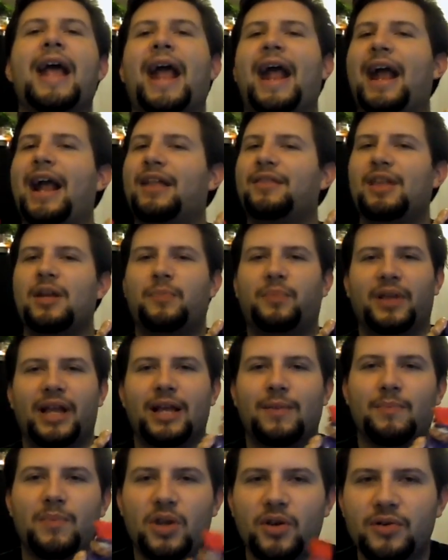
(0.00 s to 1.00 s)
And they
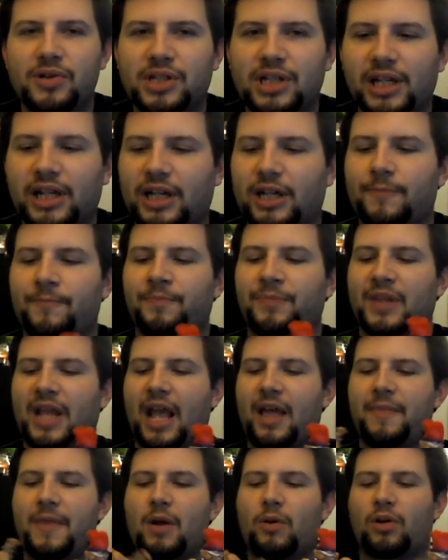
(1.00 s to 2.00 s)
played music,
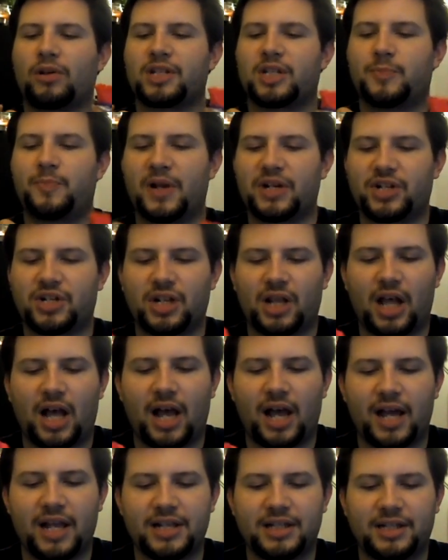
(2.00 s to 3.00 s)
and they were all
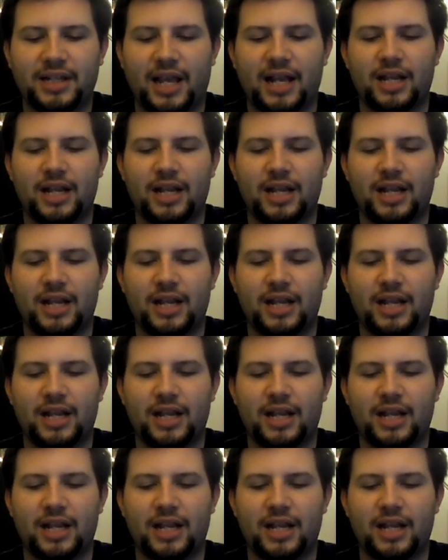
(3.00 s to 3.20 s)
specialized,